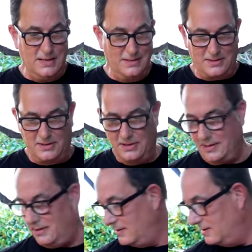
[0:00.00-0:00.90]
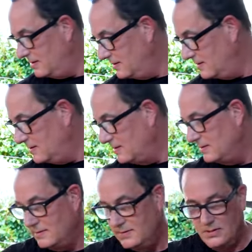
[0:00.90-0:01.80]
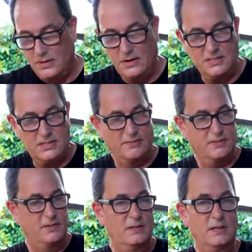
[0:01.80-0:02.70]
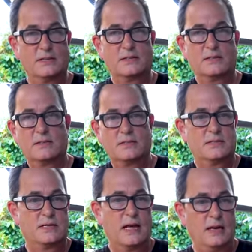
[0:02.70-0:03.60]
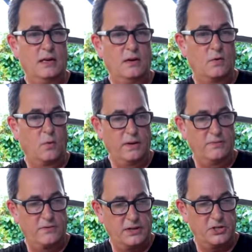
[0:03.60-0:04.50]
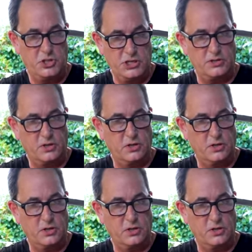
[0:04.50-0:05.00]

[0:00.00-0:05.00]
need to cook. So now I just have to do this. Just stand here waiting for that shit to